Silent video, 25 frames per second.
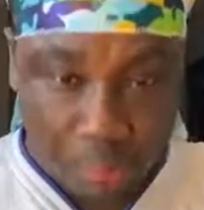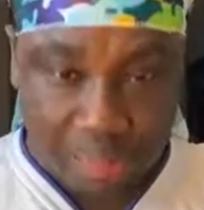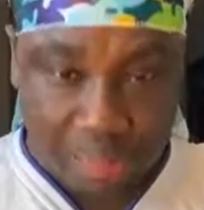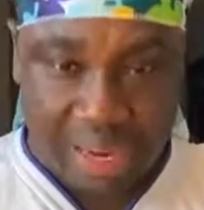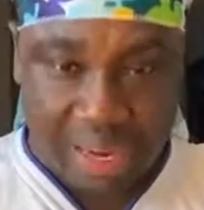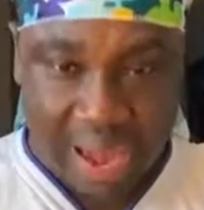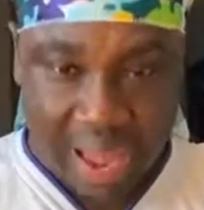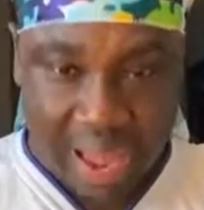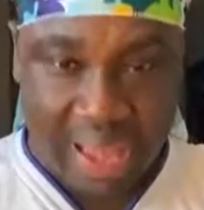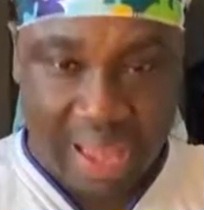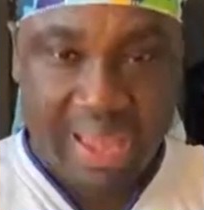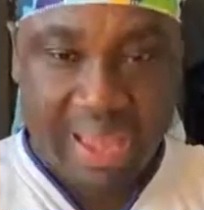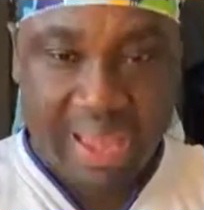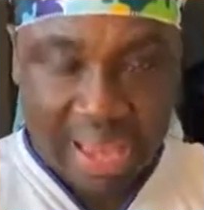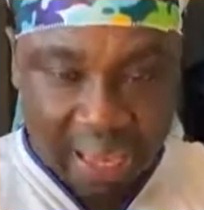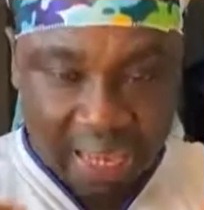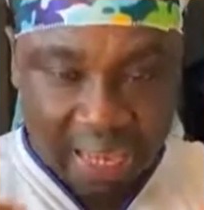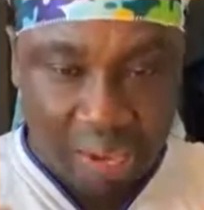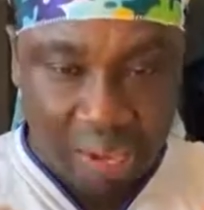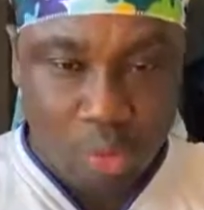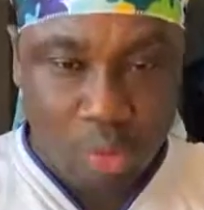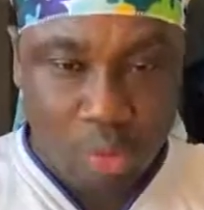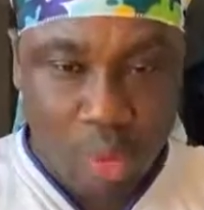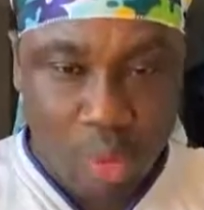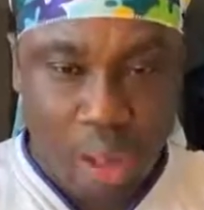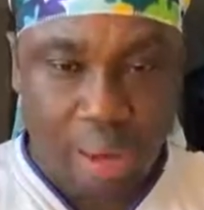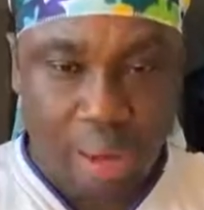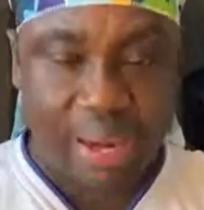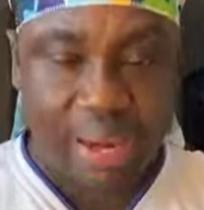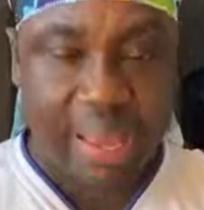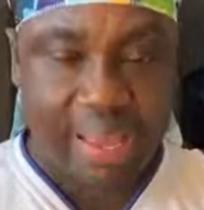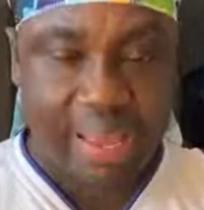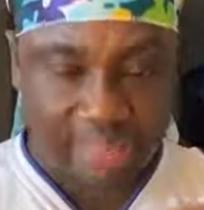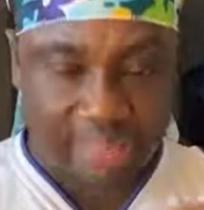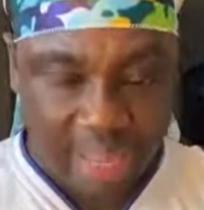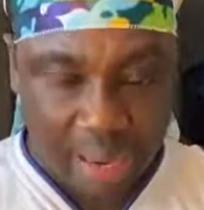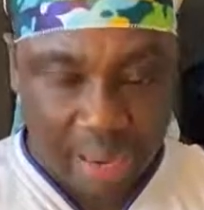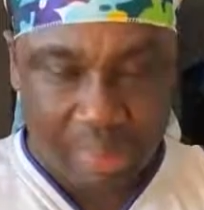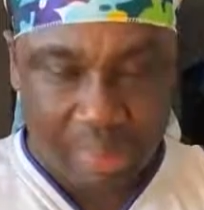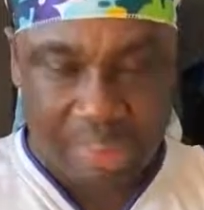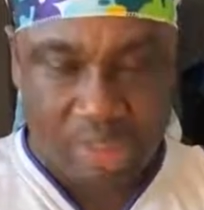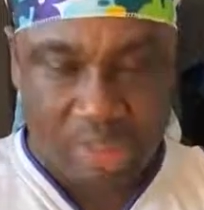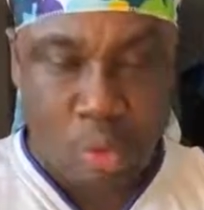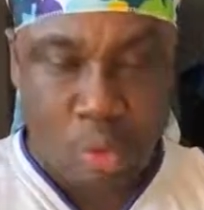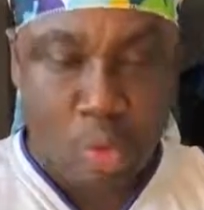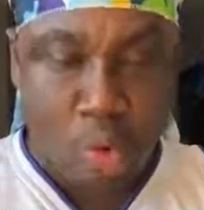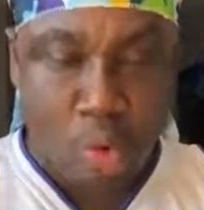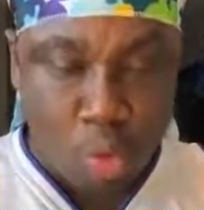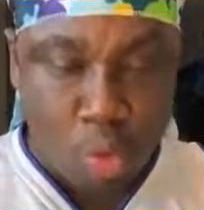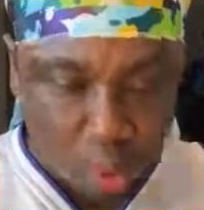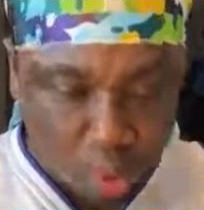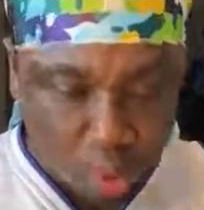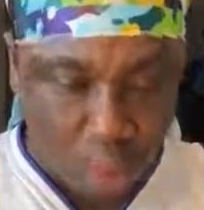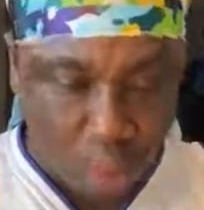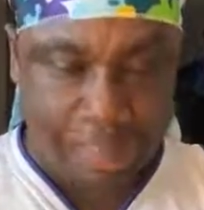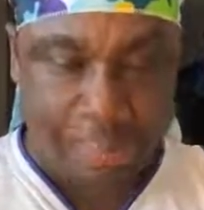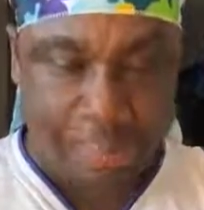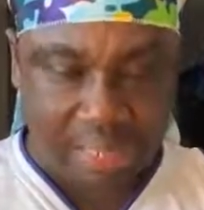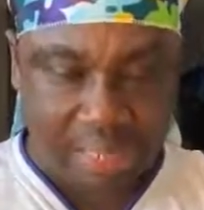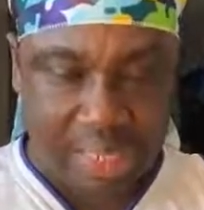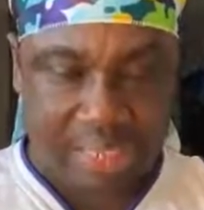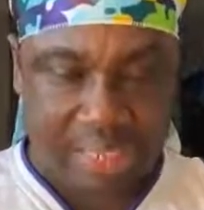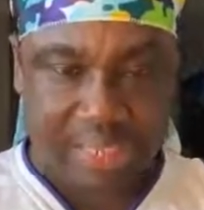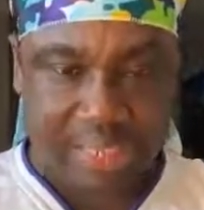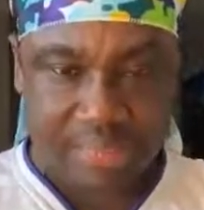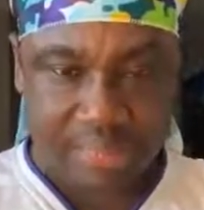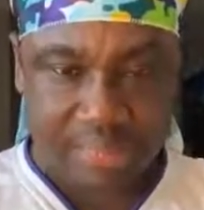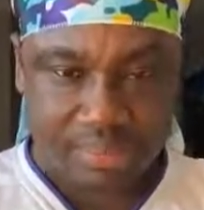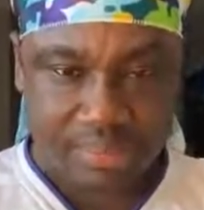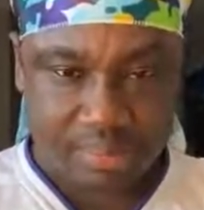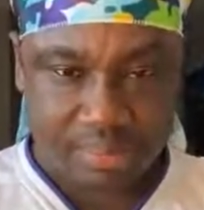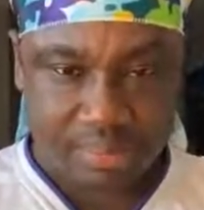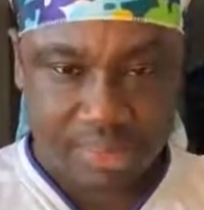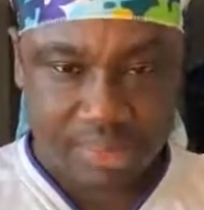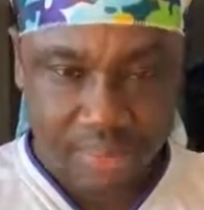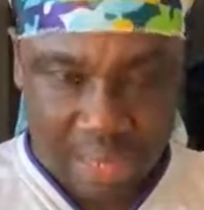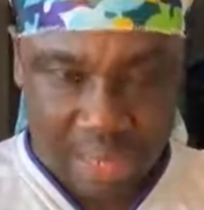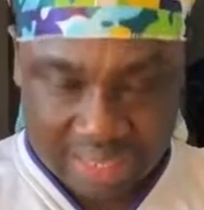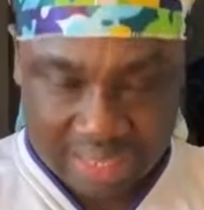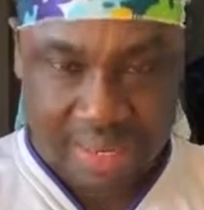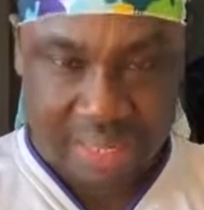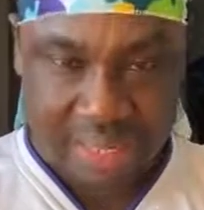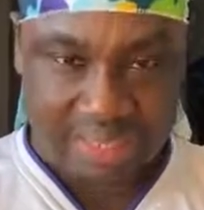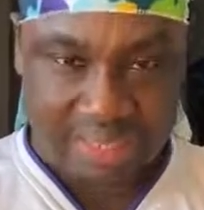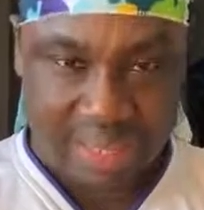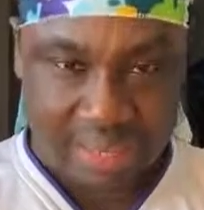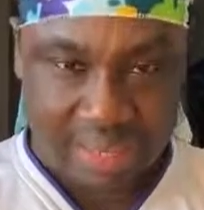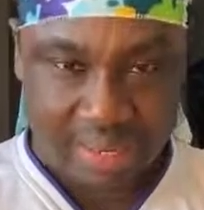and your well established or more good reputation. That's what I say.